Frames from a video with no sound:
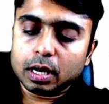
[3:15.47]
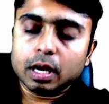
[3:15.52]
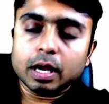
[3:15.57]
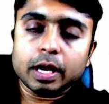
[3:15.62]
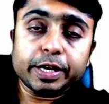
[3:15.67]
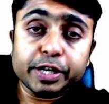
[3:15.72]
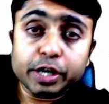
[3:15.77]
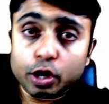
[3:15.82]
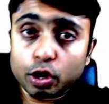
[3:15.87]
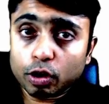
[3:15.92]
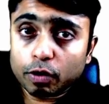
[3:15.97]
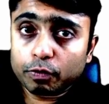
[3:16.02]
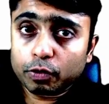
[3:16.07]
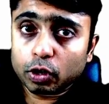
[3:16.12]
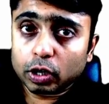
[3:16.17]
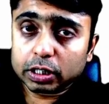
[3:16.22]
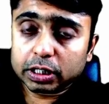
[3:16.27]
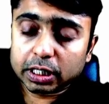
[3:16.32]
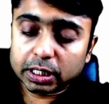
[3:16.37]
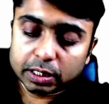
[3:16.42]
yellow
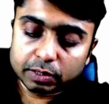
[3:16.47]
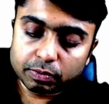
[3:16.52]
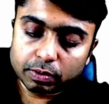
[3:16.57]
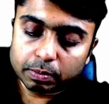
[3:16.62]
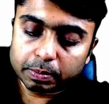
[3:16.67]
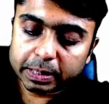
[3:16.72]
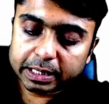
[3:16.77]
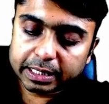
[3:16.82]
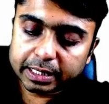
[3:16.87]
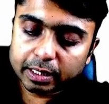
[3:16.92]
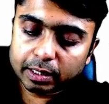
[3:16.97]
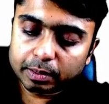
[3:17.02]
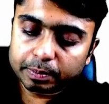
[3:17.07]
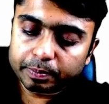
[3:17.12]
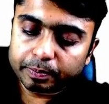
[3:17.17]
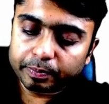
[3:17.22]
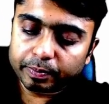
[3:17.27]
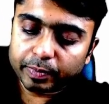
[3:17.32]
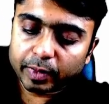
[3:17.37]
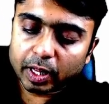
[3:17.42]
fluorescence will be seen.
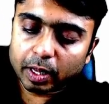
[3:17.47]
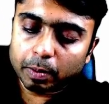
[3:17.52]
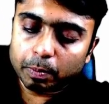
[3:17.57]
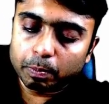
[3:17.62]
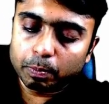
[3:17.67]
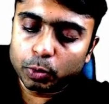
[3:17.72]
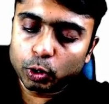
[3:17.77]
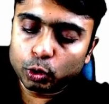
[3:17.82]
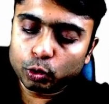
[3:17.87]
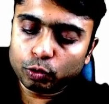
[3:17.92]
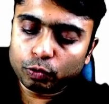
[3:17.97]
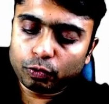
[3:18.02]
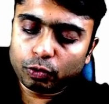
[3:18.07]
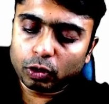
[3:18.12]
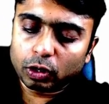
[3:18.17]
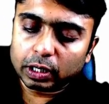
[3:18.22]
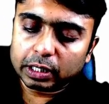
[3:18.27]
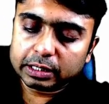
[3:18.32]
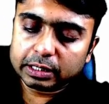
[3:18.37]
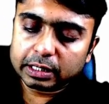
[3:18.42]
Blue
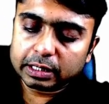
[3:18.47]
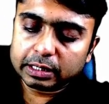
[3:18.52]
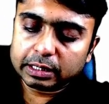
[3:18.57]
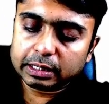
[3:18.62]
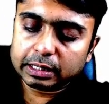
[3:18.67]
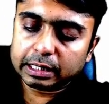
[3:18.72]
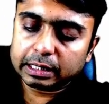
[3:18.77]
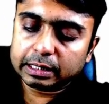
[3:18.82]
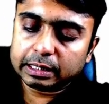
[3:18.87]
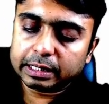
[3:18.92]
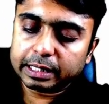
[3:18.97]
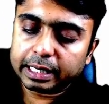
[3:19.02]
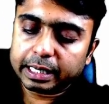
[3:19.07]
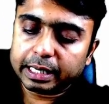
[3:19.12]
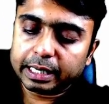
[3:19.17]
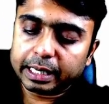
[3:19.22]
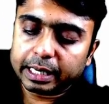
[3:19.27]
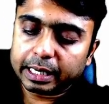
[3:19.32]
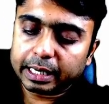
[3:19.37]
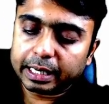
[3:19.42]
fluorescence is seen
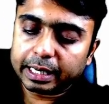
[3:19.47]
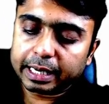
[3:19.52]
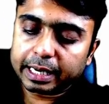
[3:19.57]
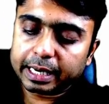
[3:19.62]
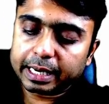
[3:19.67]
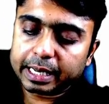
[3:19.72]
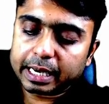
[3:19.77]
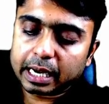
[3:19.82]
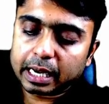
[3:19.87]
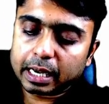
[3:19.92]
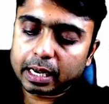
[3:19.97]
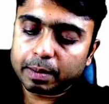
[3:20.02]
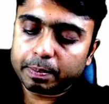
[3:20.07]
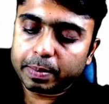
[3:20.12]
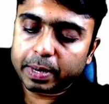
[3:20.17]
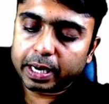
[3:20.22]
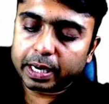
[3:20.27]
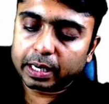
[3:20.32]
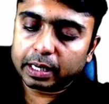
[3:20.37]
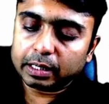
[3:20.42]
in tinea
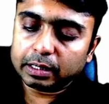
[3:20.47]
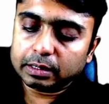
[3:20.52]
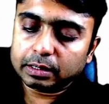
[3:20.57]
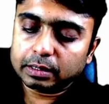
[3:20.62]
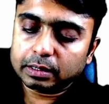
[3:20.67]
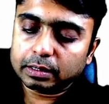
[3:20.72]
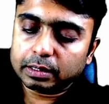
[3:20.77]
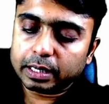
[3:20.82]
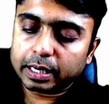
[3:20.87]
capitis,